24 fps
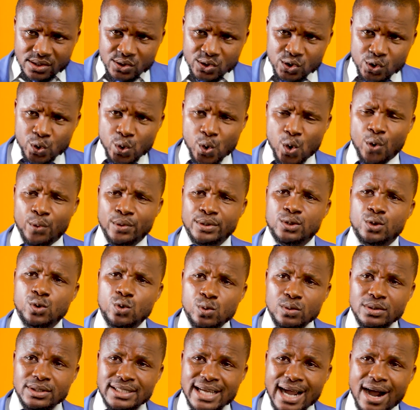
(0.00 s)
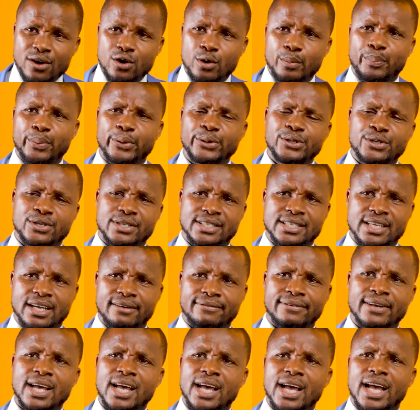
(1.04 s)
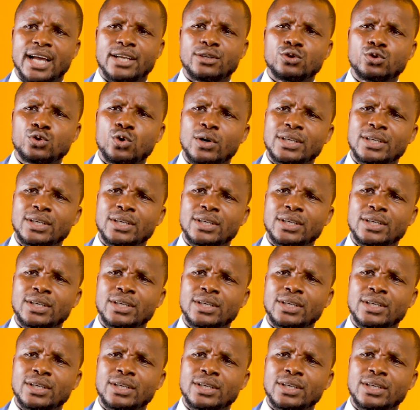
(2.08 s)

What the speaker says: So you always look down upon yourself and you